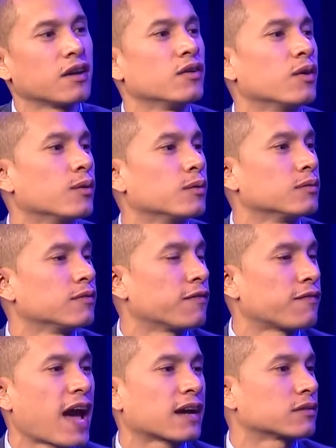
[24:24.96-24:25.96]
unknown
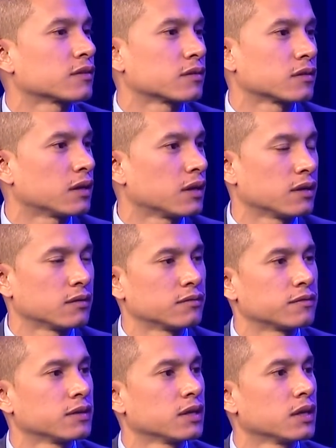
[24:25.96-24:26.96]
factor
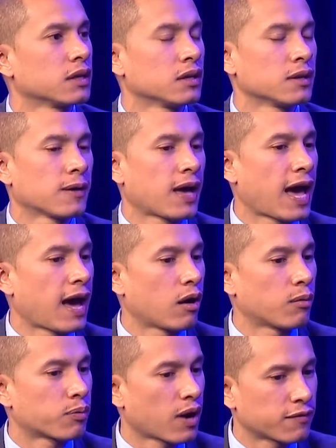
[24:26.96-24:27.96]
of
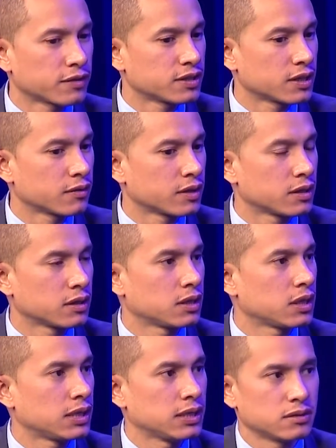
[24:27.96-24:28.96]
how profiteering
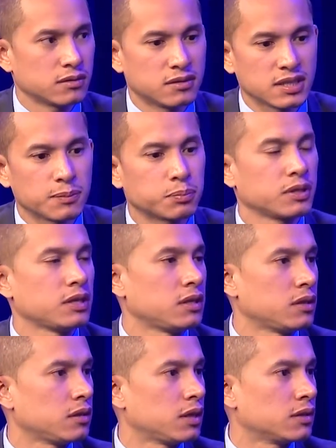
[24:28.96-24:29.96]
is
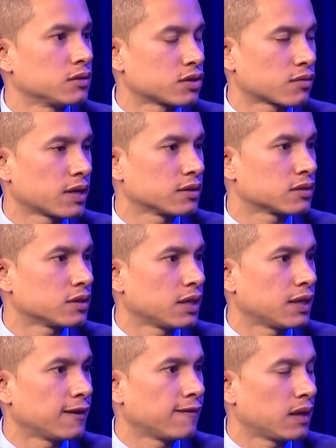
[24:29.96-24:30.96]
deeply entrenched
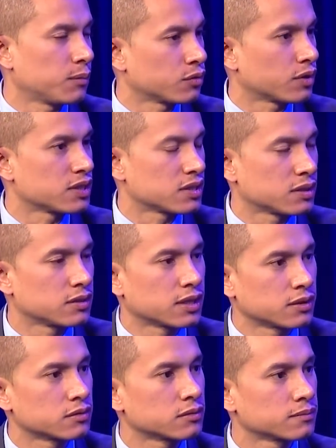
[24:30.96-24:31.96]
in immigration
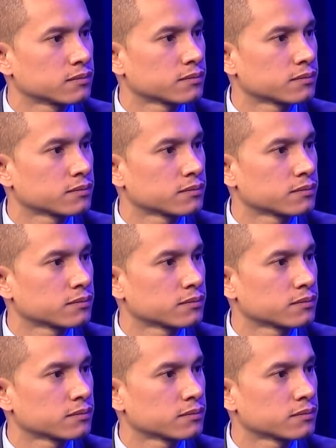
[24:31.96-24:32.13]
detention?